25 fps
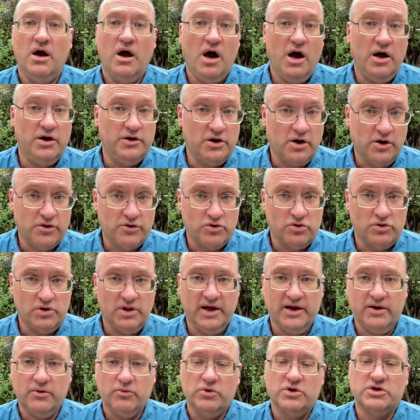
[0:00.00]
Another
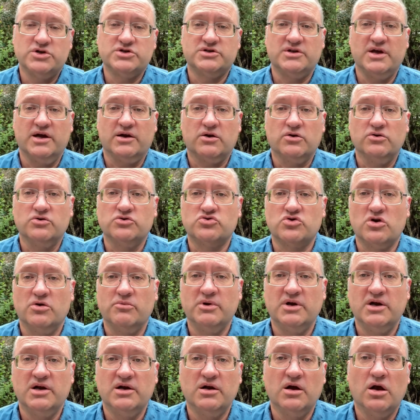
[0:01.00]
language that
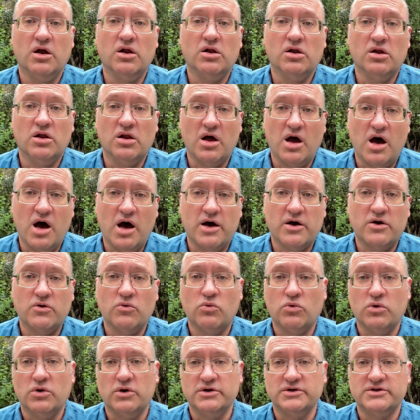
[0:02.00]
contributed a lot of
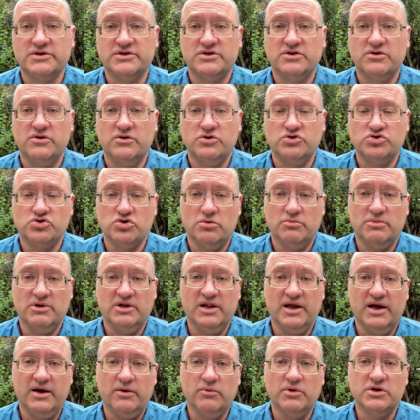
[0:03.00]
words to the German
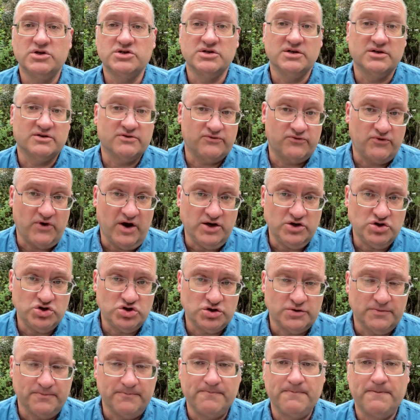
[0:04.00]
language is French.